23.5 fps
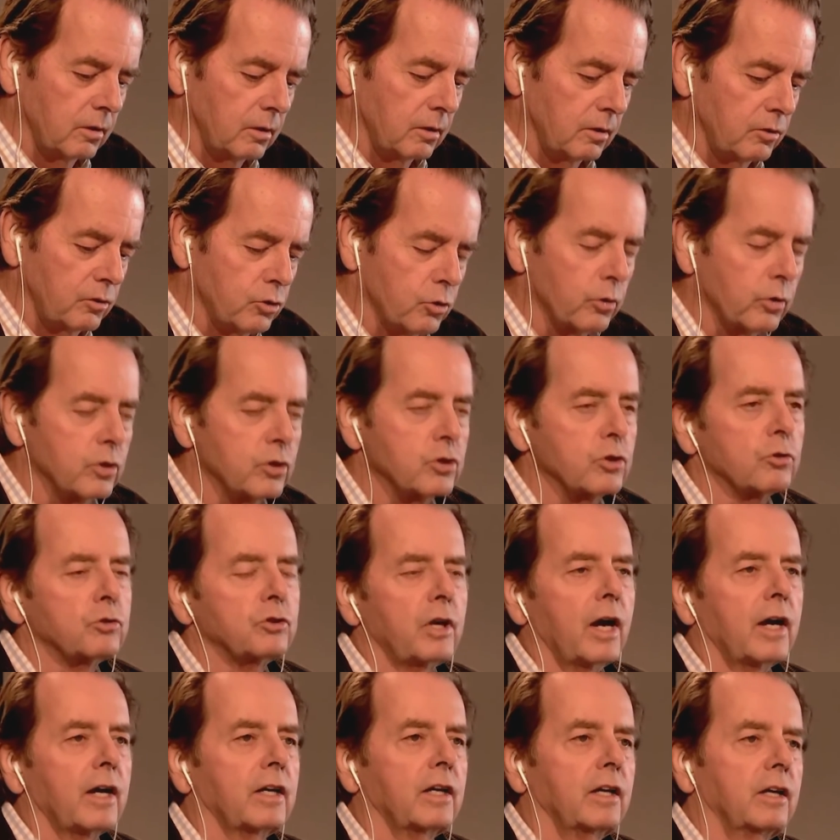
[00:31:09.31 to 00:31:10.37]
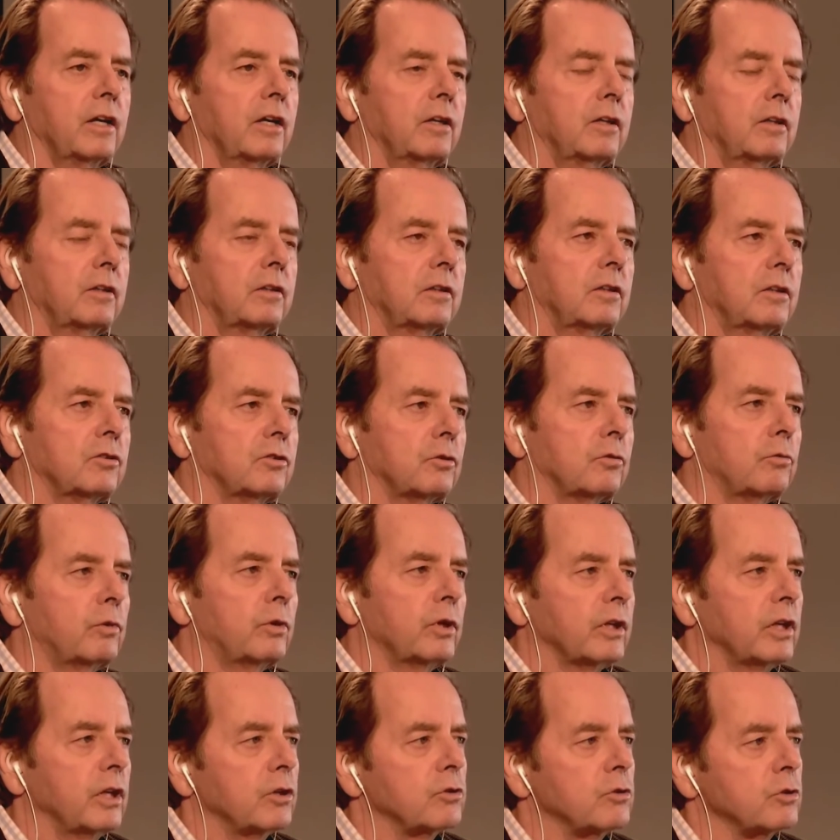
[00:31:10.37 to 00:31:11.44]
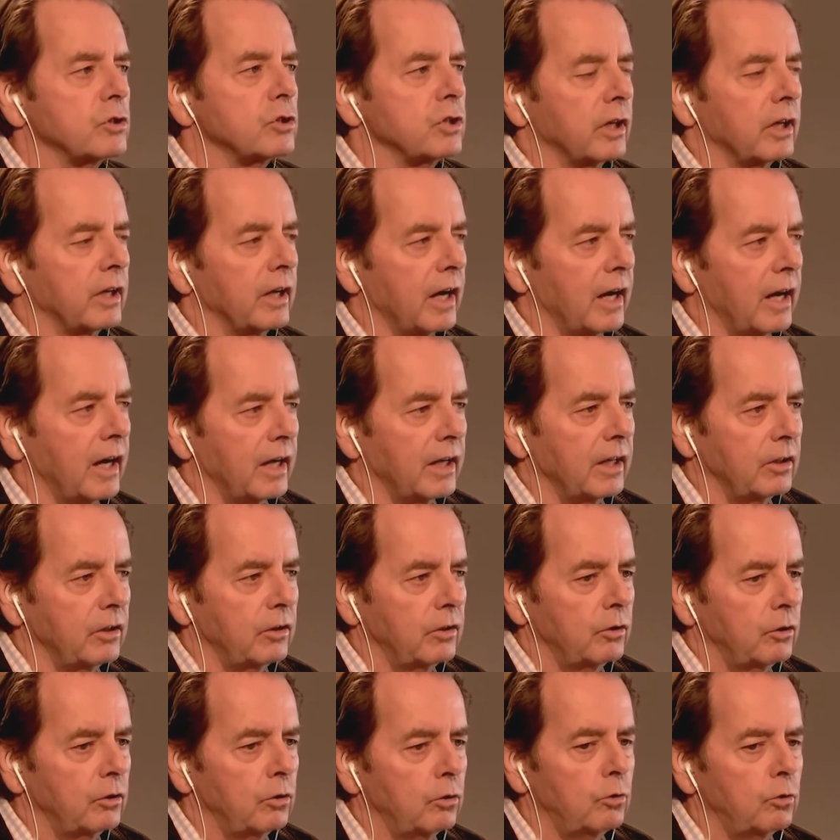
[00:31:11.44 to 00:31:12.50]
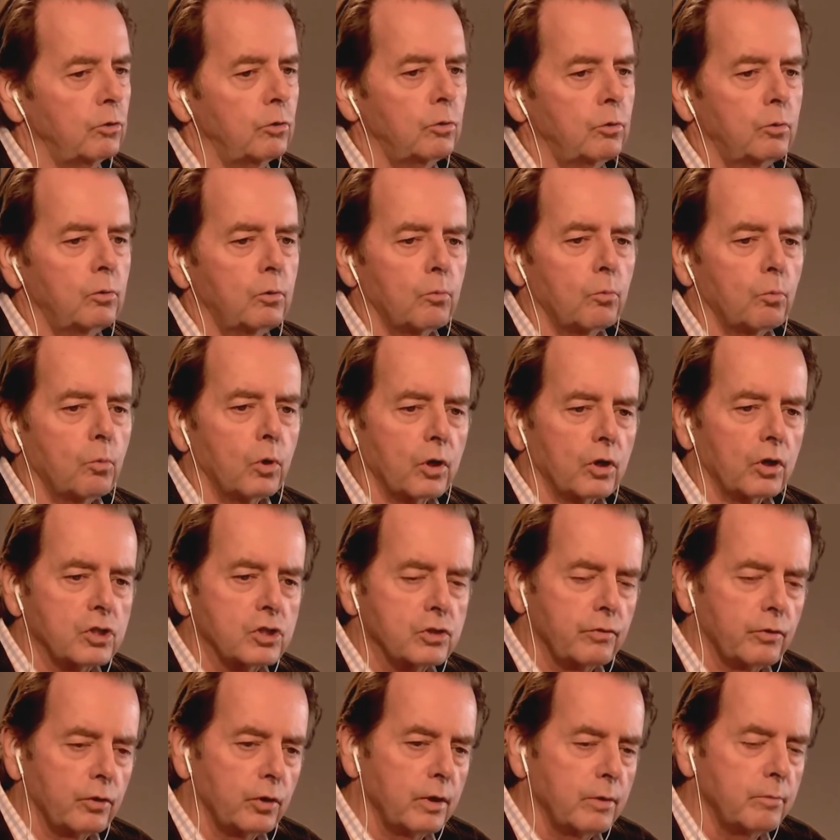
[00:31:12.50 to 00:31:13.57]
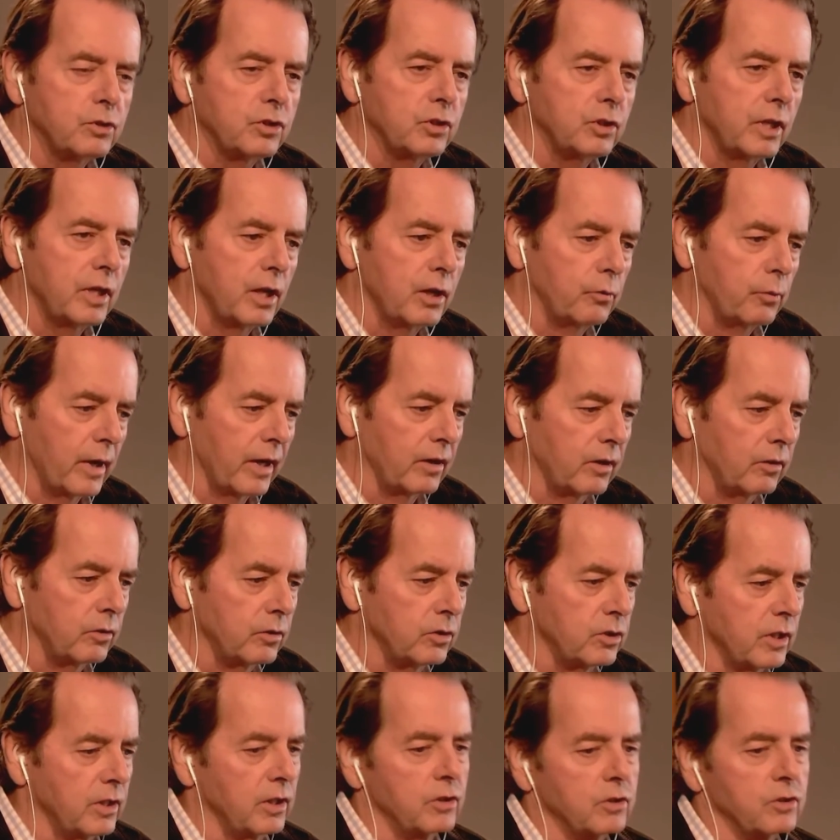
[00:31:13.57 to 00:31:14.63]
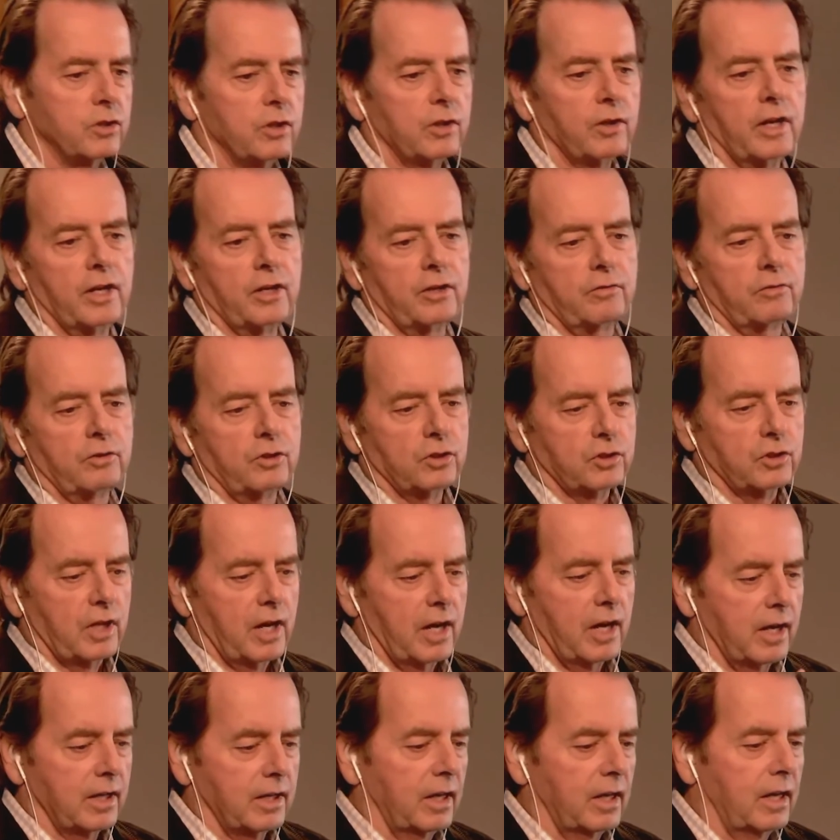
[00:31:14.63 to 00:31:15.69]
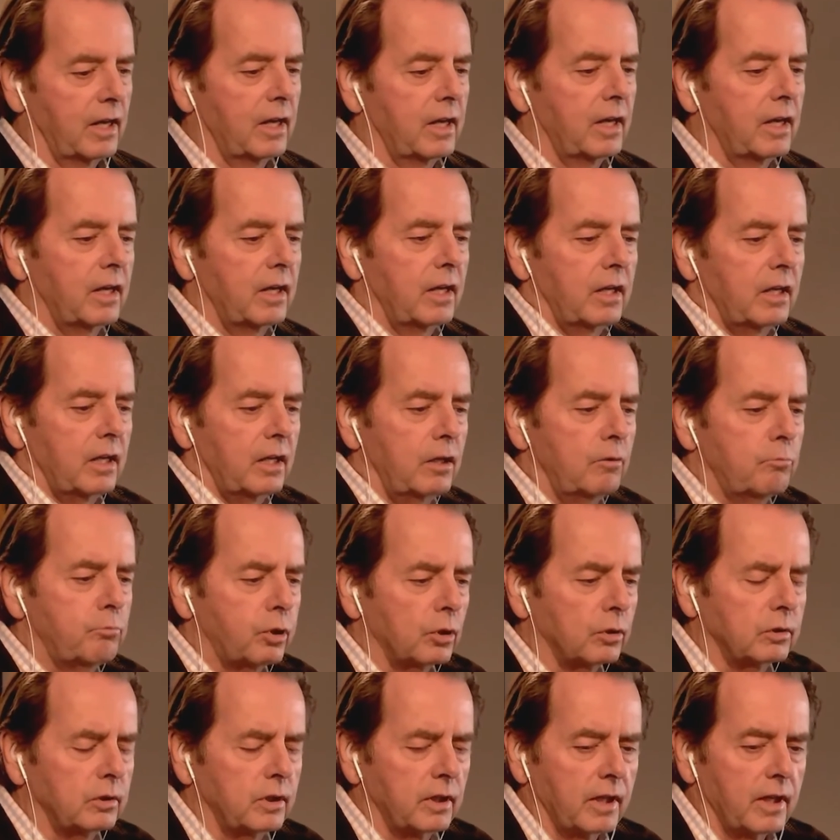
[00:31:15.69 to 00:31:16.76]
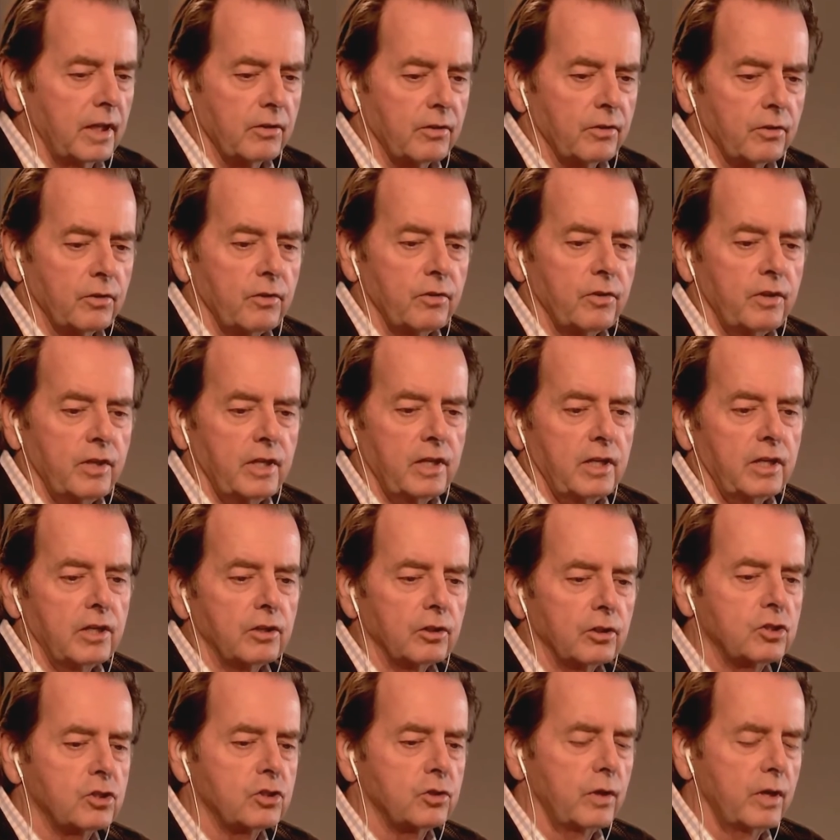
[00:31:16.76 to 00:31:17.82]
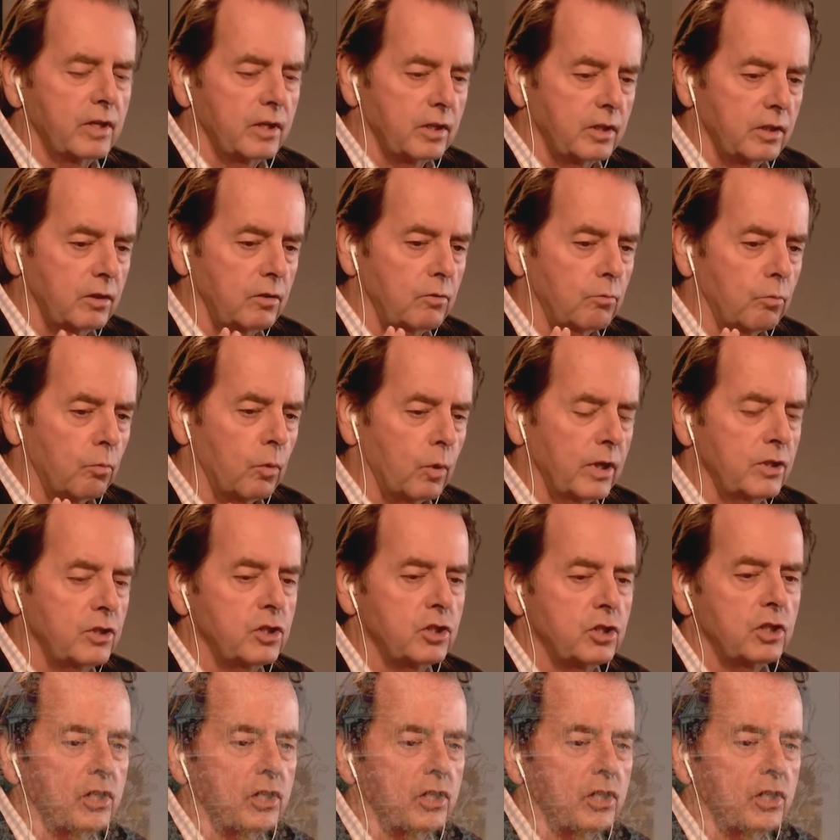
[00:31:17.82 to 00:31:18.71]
George Osaki is a really interesting guy who works for MCA Records and is their head of design. He pulled together the illustrated one sheet